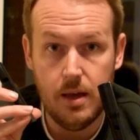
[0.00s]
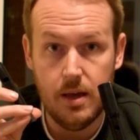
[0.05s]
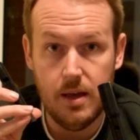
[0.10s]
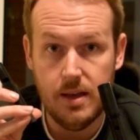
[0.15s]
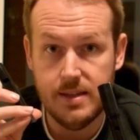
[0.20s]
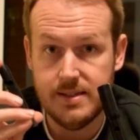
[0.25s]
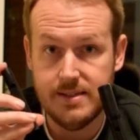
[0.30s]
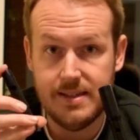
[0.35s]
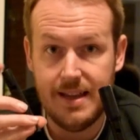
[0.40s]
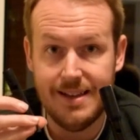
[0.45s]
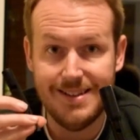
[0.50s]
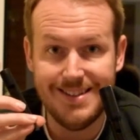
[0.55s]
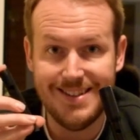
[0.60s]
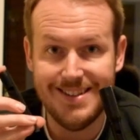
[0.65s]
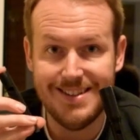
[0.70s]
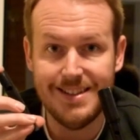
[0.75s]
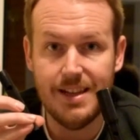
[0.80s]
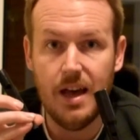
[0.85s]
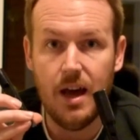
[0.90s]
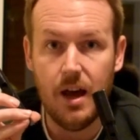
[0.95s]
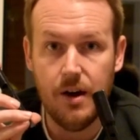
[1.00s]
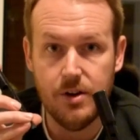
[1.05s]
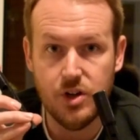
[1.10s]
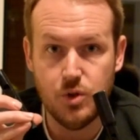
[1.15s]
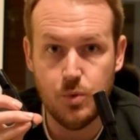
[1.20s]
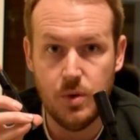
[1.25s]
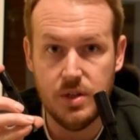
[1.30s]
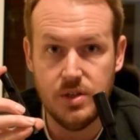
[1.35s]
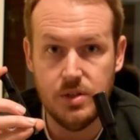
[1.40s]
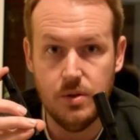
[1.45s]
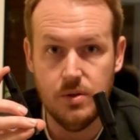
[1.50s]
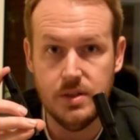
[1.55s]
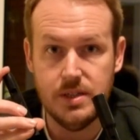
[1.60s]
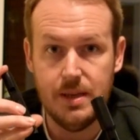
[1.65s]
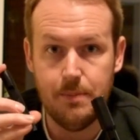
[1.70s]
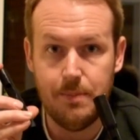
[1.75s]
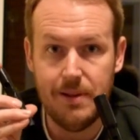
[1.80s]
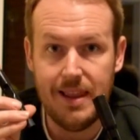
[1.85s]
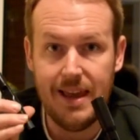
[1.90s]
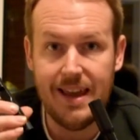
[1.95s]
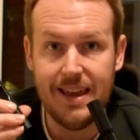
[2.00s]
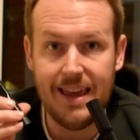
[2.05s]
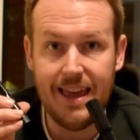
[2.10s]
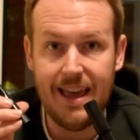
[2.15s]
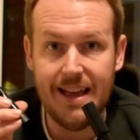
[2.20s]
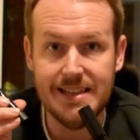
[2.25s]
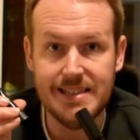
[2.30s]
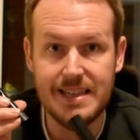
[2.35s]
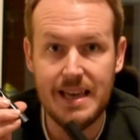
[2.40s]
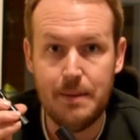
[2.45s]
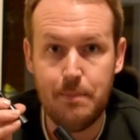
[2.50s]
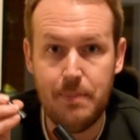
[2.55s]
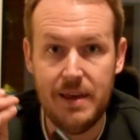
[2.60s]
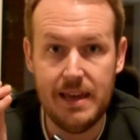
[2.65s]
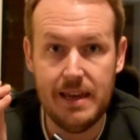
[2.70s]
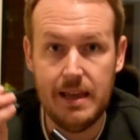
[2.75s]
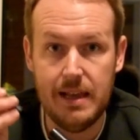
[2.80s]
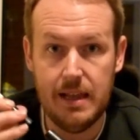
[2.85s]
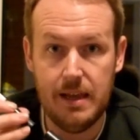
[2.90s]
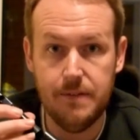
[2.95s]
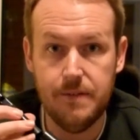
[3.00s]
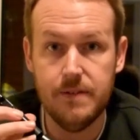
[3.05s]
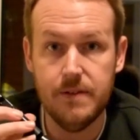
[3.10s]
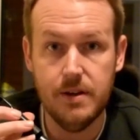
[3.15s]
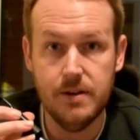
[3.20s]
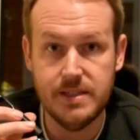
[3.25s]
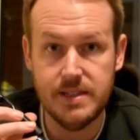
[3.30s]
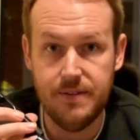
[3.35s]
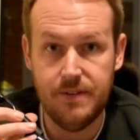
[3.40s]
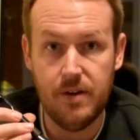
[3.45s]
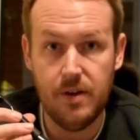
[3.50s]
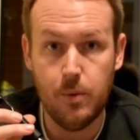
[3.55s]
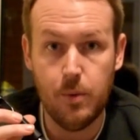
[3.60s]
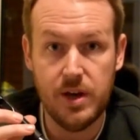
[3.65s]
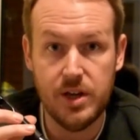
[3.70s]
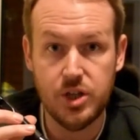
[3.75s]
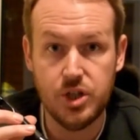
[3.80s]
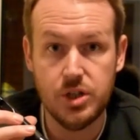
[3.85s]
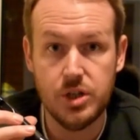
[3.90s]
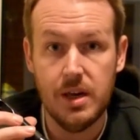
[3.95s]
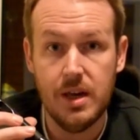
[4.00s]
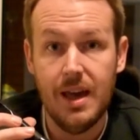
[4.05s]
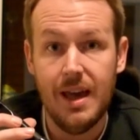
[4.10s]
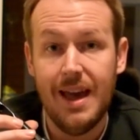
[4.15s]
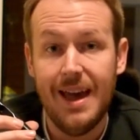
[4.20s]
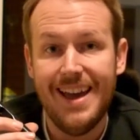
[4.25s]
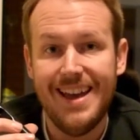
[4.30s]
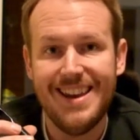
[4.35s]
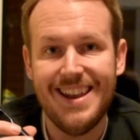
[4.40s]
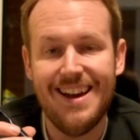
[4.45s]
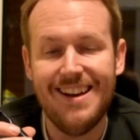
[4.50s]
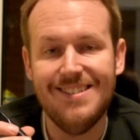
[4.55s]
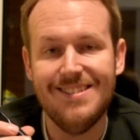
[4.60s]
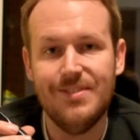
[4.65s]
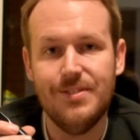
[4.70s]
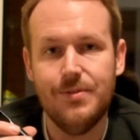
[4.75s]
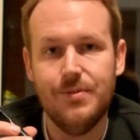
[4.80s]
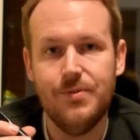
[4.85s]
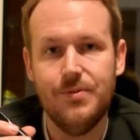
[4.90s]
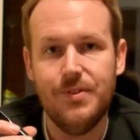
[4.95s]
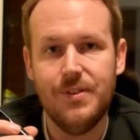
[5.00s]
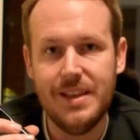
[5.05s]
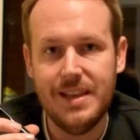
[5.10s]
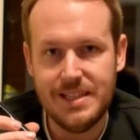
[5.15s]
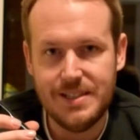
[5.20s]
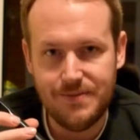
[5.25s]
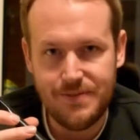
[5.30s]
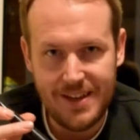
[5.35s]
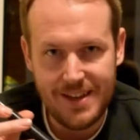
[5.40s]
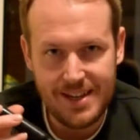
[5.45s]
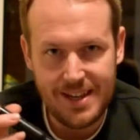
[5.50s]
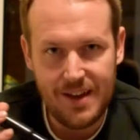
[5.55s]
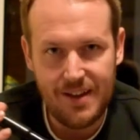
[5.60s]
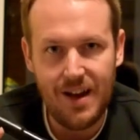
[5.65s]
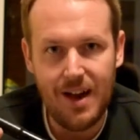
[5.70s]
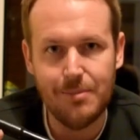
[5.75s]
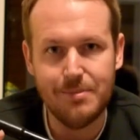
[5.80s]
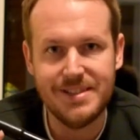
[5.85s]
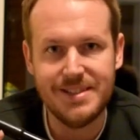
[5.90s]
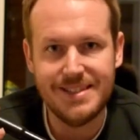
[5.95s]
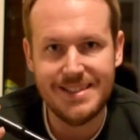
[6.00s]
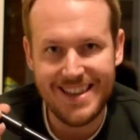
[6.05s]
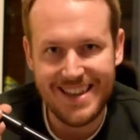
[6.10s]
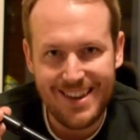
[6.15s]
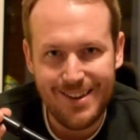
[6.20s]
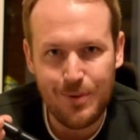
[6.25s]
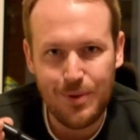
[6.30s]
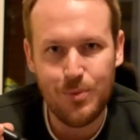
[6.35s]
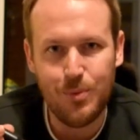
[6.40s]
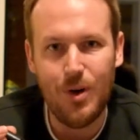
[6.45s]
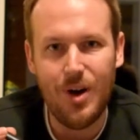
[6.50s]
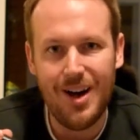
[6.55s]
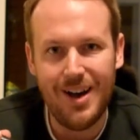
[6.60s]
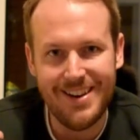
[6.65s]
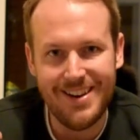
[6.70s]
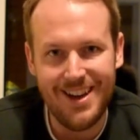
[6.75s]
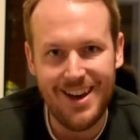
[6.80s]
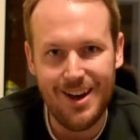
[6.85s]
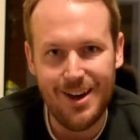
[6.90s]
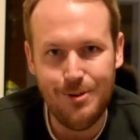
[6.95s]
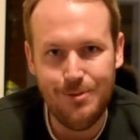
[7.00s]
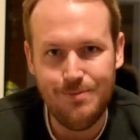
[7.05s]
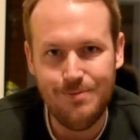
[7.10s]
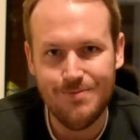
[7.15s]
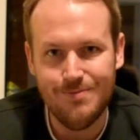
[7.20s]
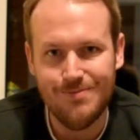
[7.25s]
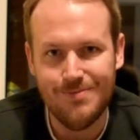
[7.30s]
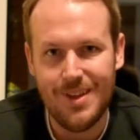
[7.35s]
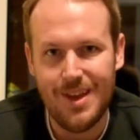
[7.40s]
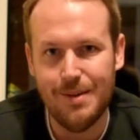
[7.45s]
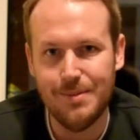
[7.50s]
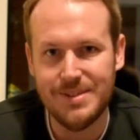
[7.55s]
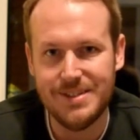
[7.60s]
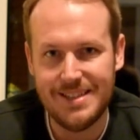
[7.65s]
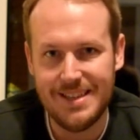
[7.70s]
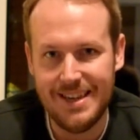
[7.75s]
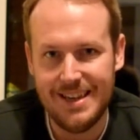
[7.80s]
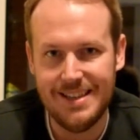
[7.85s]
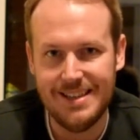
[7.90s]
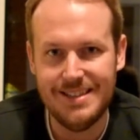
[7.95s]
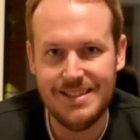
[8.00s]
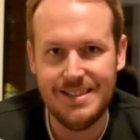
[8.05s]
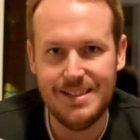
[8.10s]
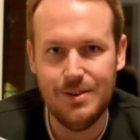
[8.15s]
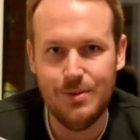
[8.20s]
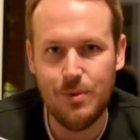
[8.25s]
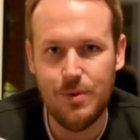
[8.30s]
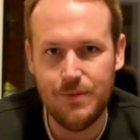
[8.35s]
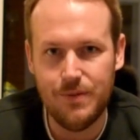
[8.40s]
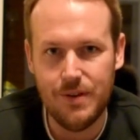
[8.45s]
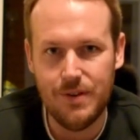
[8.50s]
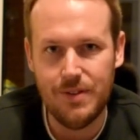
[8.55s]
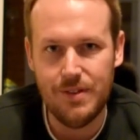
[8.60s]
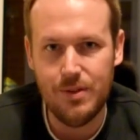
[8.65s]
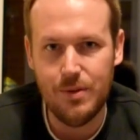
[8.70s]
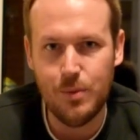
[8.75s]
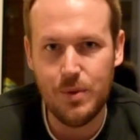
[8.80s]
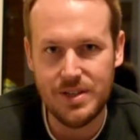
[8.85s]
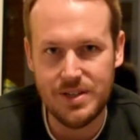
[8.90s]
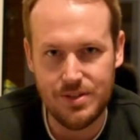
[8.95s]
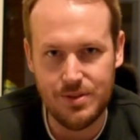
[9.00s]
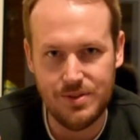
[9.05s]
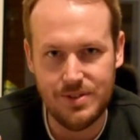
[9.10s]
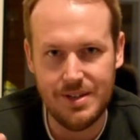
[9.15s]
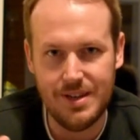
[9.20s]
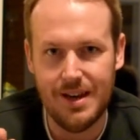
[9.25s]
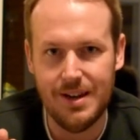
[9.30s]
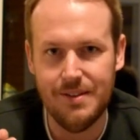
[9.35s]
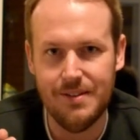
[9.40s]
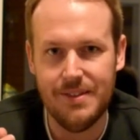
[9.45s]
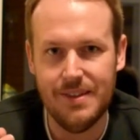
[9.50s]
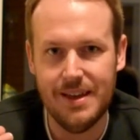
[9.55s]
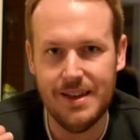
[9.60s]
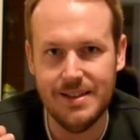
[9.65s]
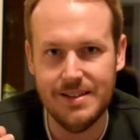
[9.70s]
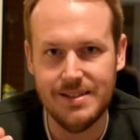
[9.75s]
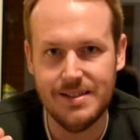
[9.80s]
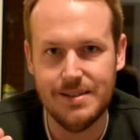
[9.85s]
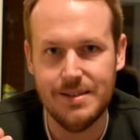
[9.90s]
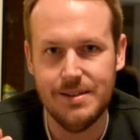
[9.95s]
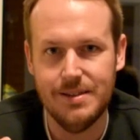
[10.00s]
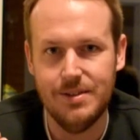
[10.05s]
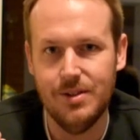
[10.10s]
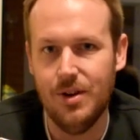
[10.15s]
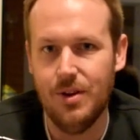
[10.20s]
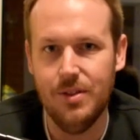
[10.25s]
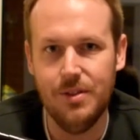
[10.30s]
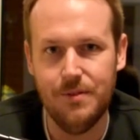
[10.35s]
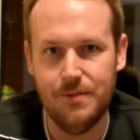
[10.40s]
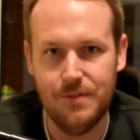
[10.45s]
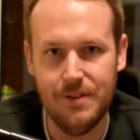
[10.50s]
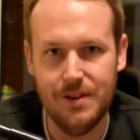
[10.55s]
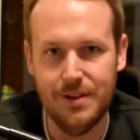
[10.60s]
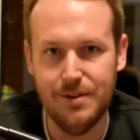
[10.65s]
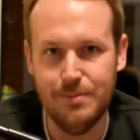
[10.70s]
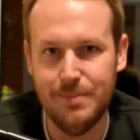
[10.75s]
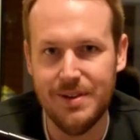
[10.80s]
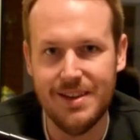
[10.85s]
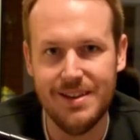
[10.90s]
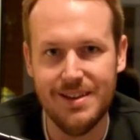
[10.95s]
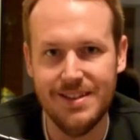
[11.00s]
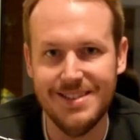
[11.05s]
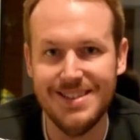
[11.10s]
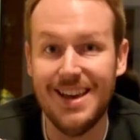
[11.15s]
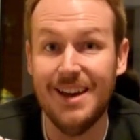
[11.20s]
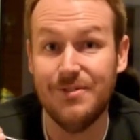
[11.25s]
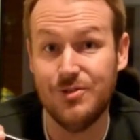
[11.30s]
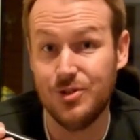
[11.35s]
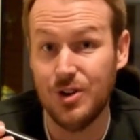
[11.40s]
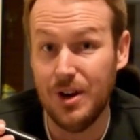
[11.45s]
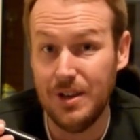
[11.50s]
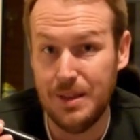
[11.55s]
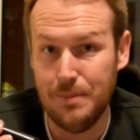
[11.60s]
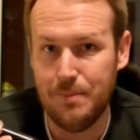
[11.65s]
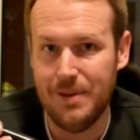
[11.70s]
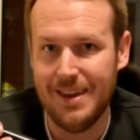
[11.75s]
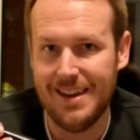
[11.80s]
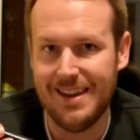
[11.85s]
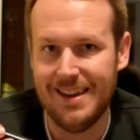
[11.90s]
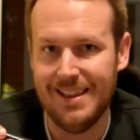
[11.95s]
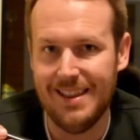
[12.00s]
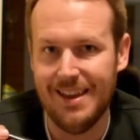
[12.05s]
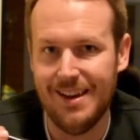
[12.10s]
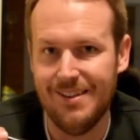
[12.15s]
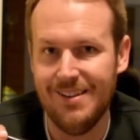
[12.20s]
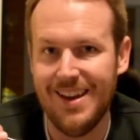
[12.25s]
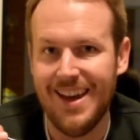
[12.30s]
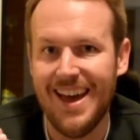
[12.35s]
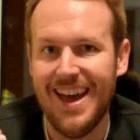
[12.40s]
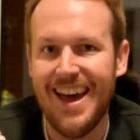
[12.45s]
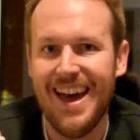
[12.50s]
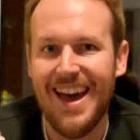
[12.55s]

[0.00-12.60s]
a standard Irish whistle to playing it as a piccolo flute if I wish. Now, for this video I'm sticking with what I know. I'm sticking to reviewing the whistle side of things, not the flute, because I've tried the piccolo